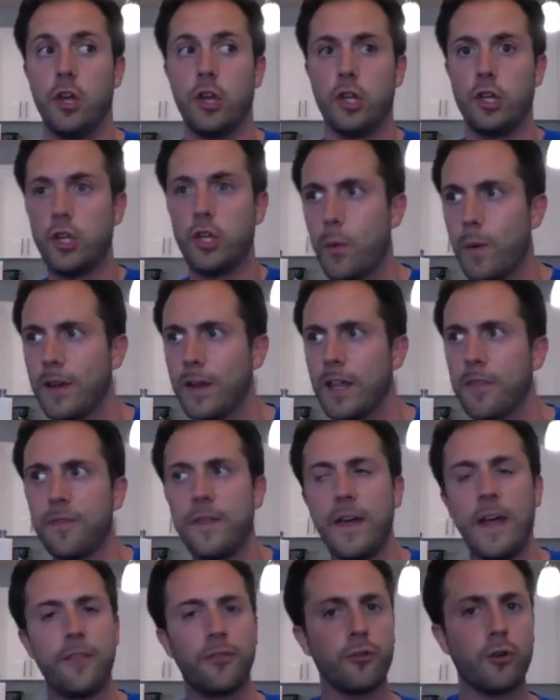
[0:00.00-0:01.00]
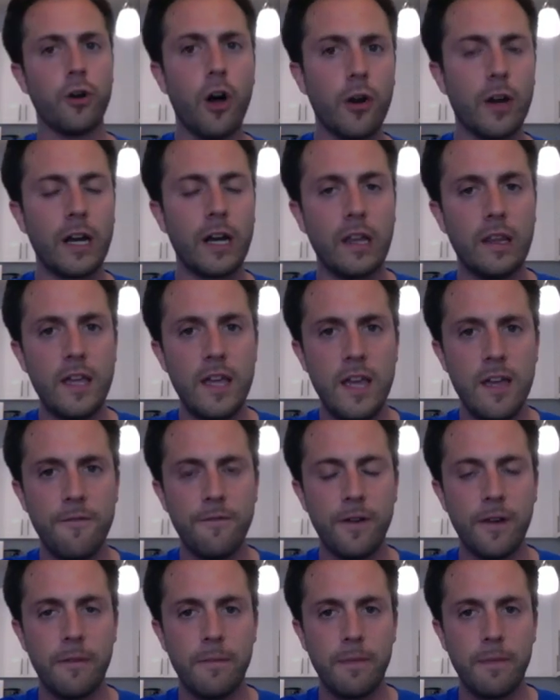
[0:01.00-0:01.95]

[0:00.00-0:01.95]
you really think they're all going to leave?